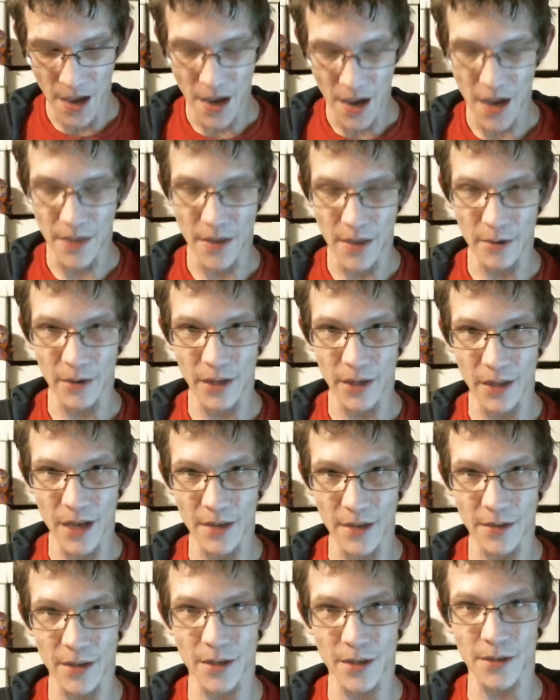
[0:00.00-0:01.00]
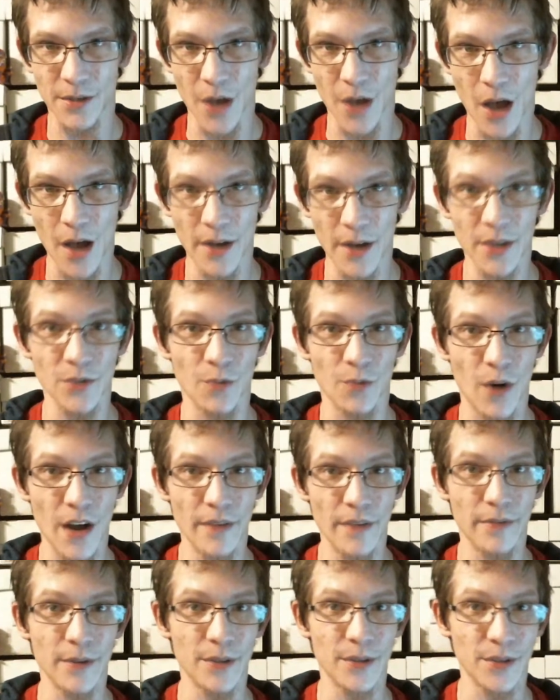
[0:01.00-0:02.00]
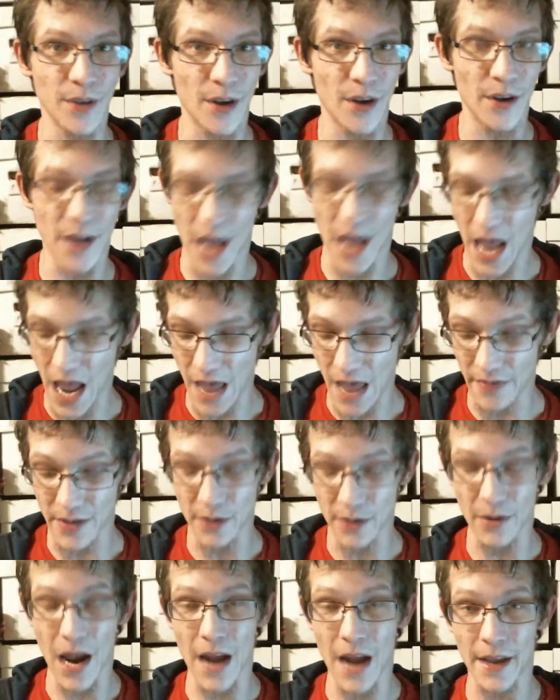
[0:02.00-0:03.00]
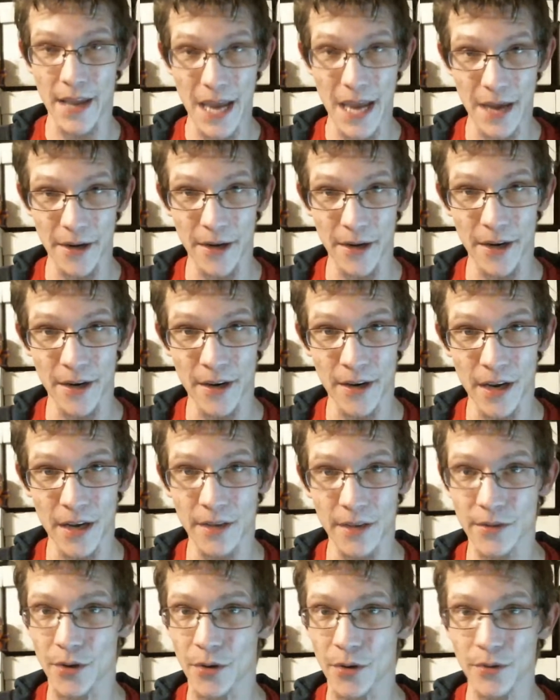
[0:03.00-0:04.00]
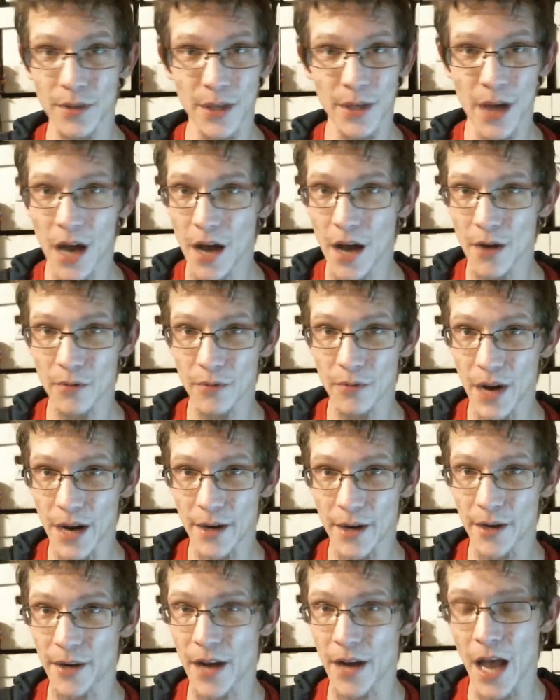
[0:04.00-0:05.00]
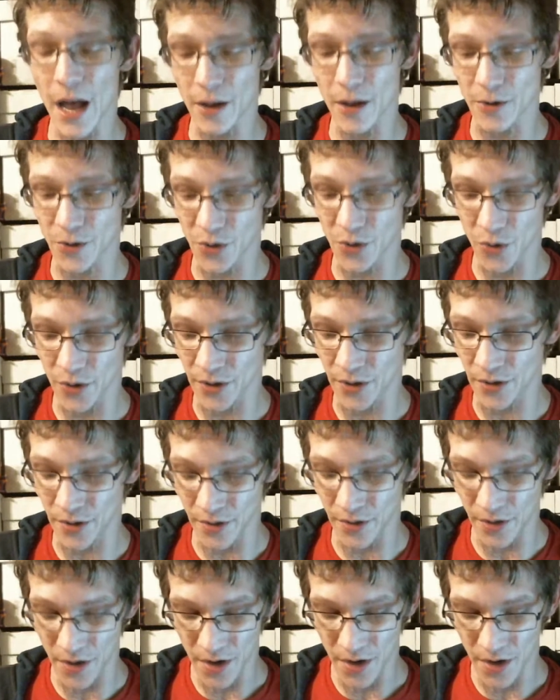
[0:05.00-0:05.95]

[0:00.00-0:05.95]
And they realize that it's Zod, his wife, his son, and the Eradicator. And it's only Kyle Rayner and Hal Jordan.